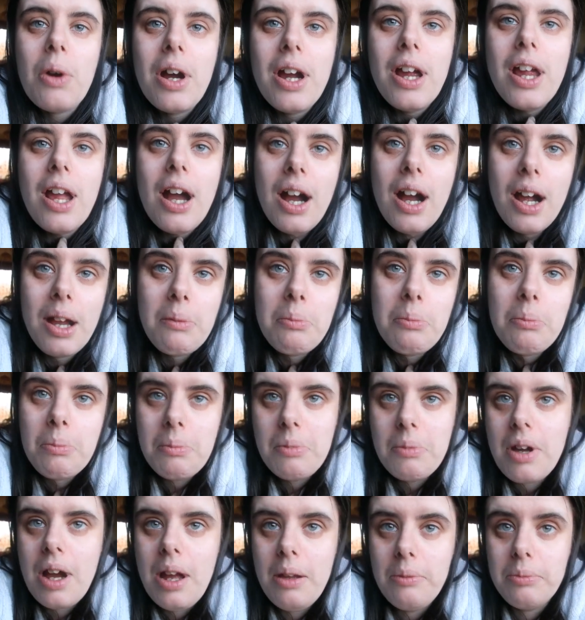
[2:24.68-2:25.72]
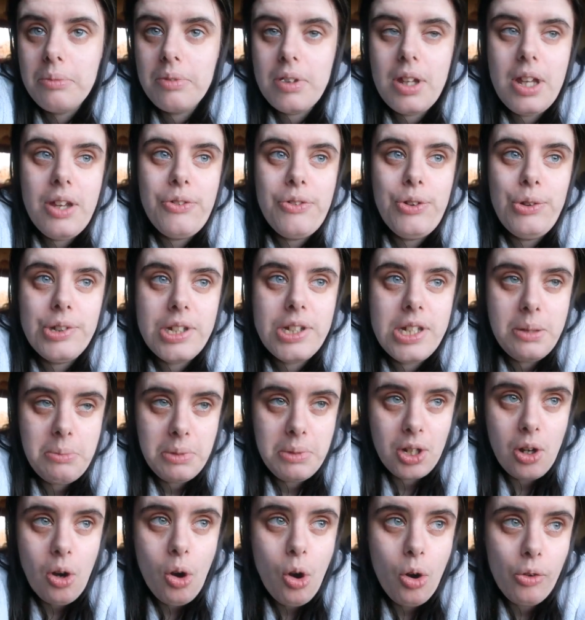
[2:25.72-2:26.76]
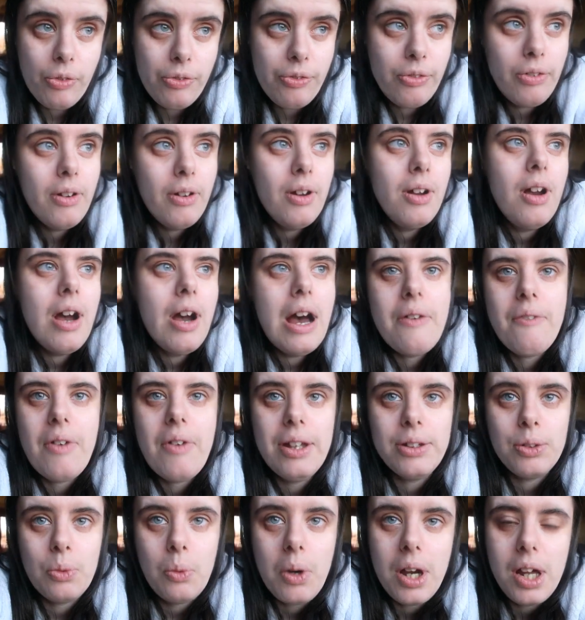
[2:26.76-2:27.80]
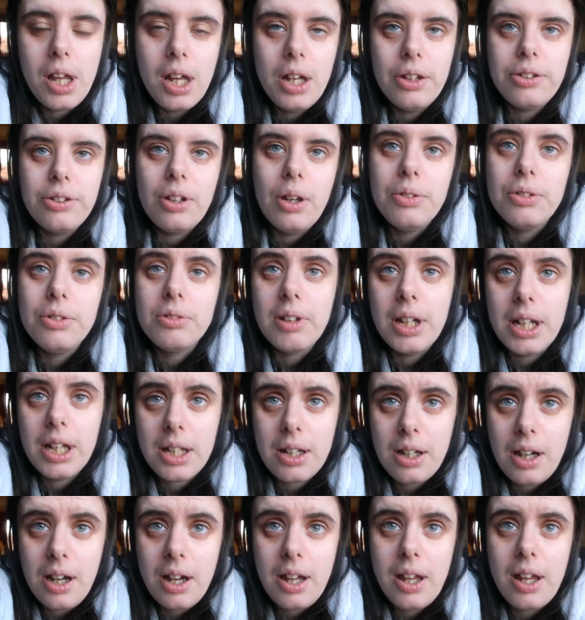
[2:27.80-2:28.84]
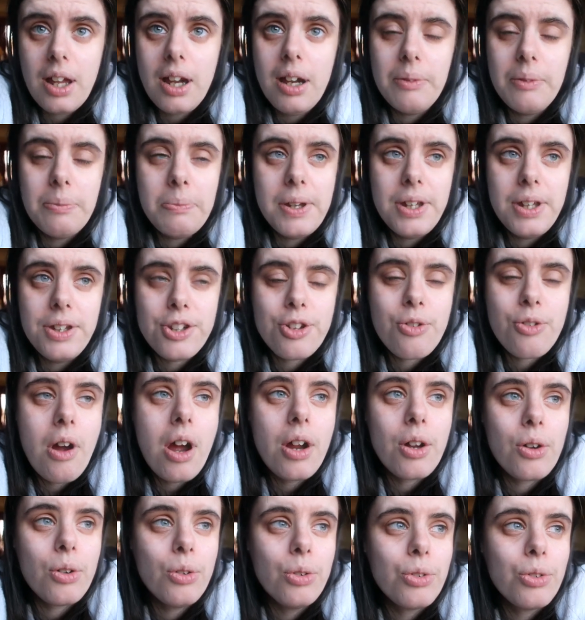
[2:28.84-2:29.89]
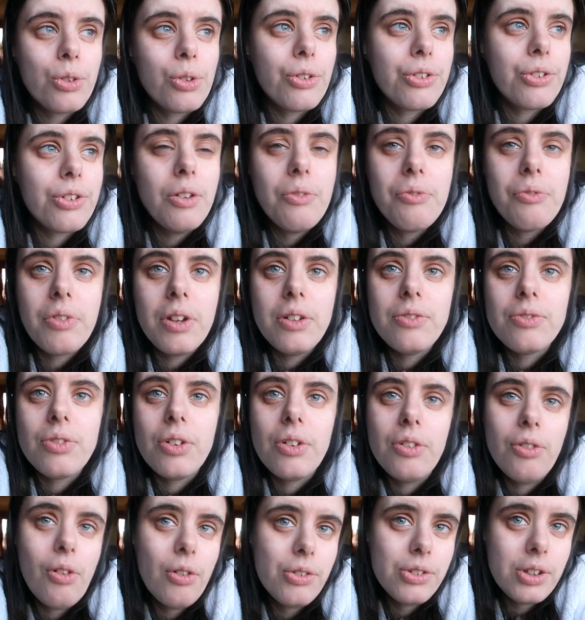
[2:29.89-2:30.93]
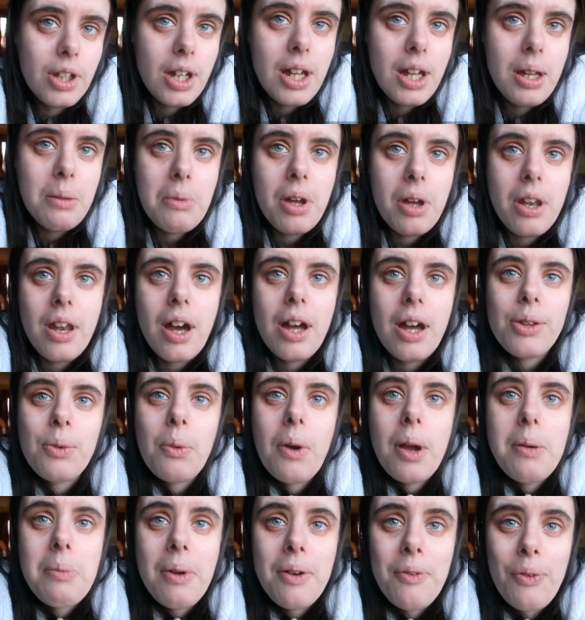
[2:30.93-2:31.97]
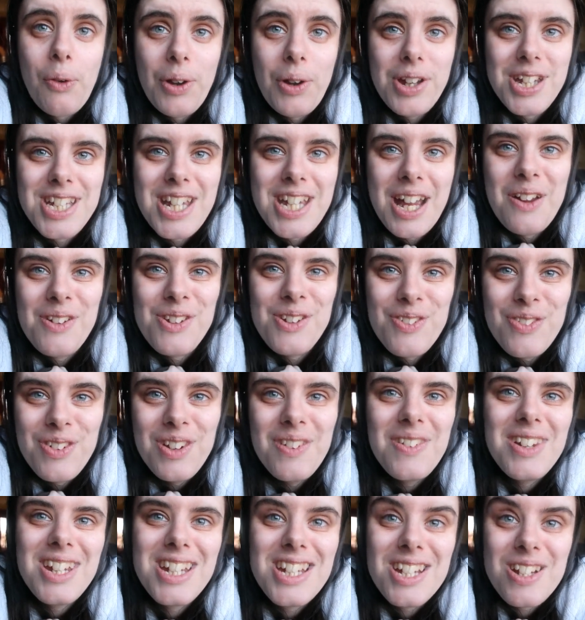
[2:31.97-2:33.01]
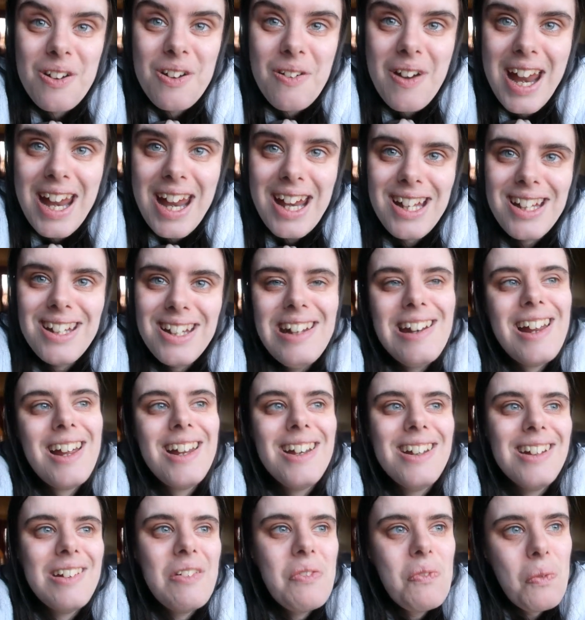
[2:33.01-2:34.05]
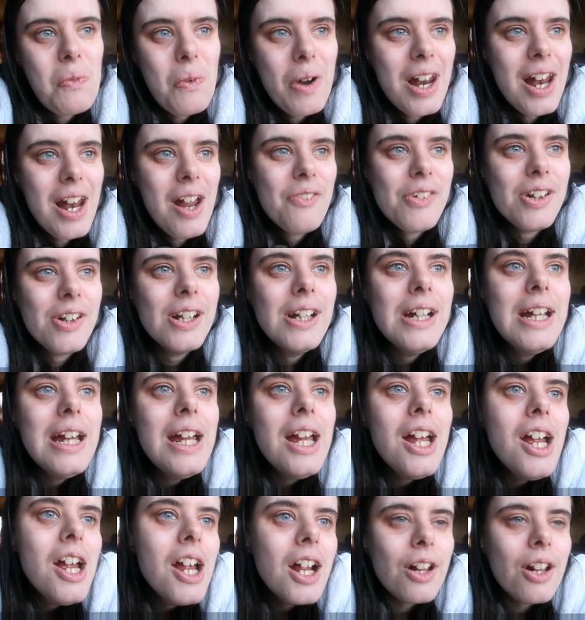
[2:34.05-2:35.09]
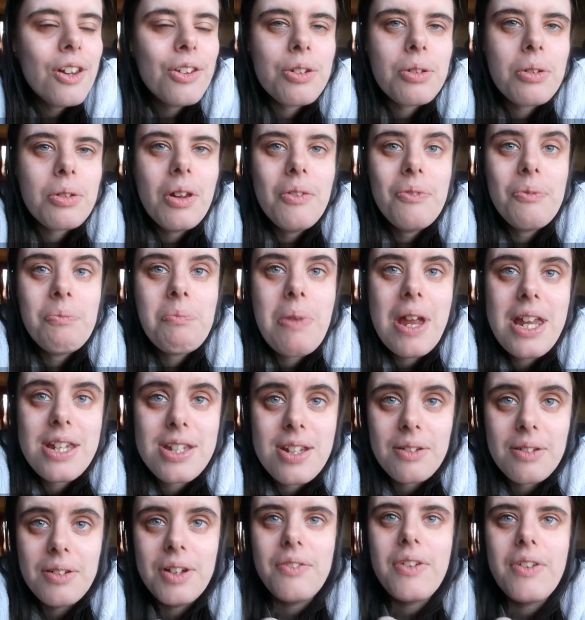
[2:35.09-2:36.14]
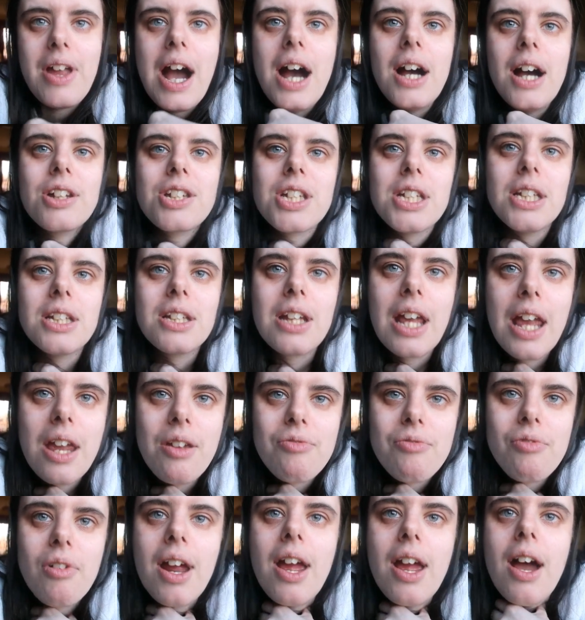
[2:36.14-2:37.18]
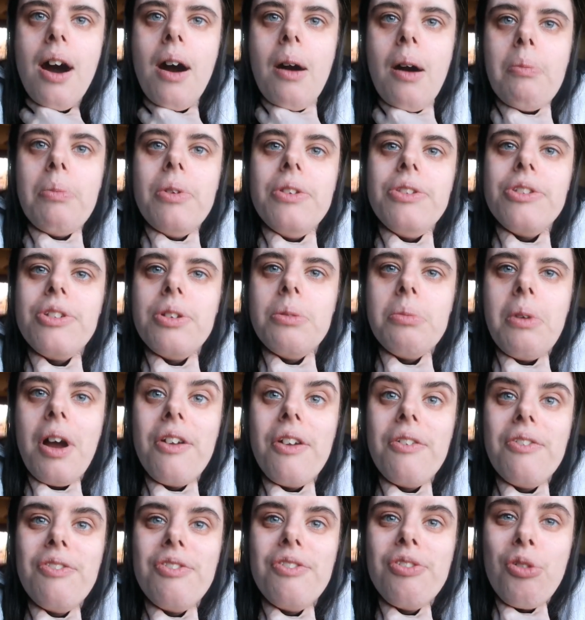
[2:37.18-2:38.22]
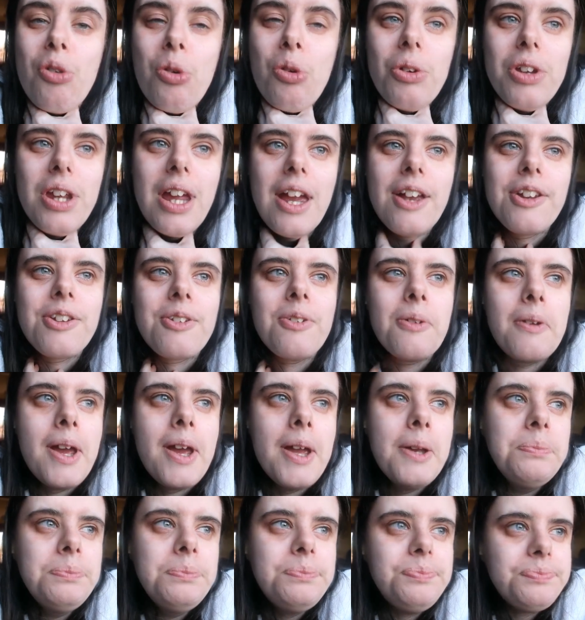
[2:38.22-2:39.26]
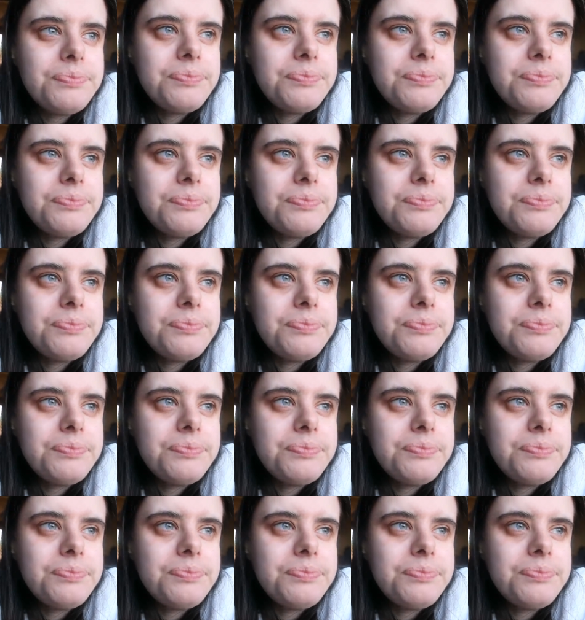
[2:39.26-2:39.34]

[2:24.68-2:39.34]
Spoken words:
why I'm if you see me cough. And that's why I sound like I have been strangled or something for a long time. And that's why my voice sounds really strained and whatever. Because basically the acid came right up into my throat yesterday.